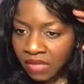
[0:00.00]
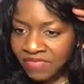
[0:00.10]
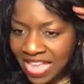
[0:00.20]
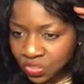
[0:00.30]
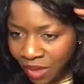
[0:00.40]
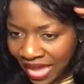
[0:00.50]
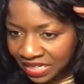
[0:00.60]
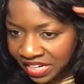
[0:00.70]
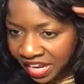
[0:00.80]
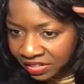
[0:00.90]
That's right,
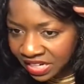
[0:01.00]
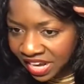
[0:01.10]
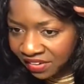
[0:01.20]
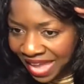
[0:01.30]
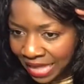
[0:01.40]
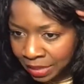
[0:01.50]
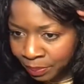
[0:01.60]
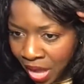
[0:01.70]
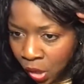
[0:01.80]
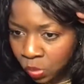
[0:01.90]
Lanier. Lanier got the
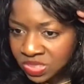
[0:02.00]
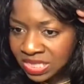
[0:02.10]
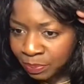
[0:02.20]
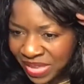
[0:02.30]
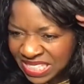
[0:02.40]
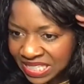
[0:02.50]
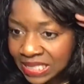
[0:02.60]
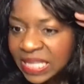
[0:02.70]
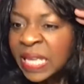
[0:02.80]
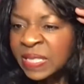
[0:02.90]
bones, the
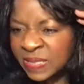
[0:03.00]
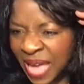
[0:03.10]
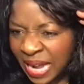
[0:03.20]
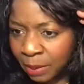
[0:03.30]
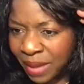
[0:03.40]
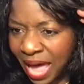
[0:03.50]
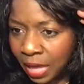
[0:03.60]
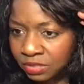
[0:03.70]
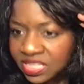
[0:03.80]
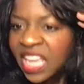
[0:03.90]
biscuits, soccer
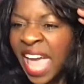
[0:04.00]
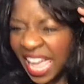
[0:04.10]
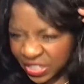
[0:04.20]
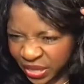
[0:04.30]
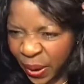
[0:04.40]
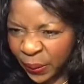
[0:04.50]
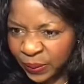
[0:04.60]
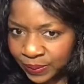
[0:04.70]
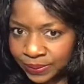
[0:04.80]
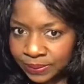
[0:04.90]
balls, and
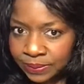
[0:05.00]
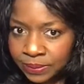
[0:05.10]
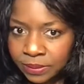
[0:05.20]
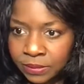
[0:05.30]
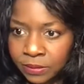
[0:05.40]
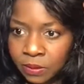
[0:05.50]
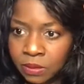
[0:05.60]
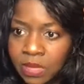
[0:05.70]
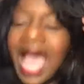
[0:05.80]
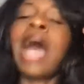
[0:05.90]
turtles.
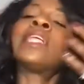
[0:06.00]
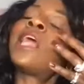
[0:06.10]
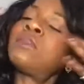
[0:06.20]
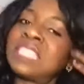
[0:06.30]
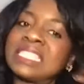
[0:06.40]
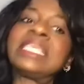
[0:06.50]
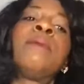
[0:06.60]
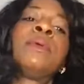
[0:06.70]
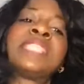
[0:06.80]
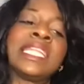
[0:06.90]
All of those are
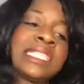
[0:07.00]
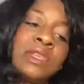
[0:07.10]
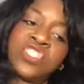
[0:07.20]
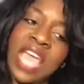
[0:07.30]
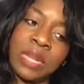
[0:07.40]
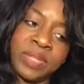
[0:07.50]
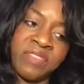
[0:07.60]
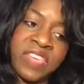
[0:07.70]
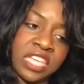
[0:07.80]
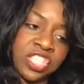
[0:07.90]
symbols that are associated with the
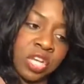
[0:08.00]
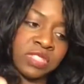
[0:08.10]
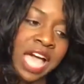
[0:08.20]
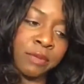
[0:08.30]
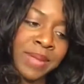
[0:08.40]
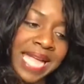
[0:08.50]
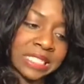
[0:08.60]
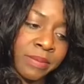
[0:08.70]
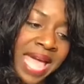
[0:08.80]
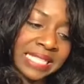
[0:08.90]
Vicki Show. Talk black
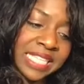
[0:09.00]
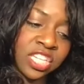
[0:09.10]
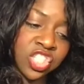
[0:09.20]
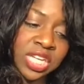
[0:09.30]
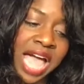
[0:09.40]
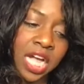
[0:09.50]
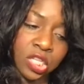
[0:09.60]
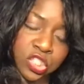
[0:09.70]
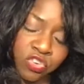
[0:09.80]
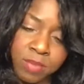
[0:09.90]
to me. I see you, Chicago,
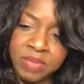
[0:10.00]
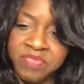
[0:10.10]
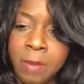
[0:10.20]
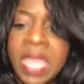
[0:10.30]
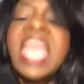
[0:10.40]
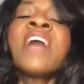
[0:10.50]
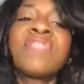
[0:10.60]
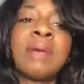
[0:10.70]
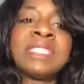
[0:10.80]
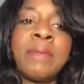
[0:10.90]
screaming for me.
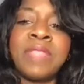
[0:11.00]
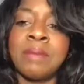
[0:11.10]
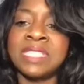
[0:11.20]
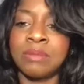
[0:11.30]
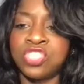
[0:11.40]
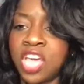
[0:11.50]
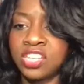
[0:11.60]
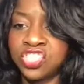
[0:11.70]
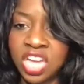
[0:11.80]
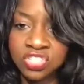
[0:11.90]
Thumbs up, share,
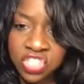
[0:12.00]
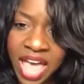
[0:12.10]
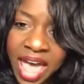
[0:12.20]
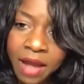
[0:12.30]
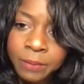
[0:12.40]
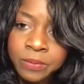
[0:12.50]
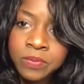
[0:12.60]
share, share.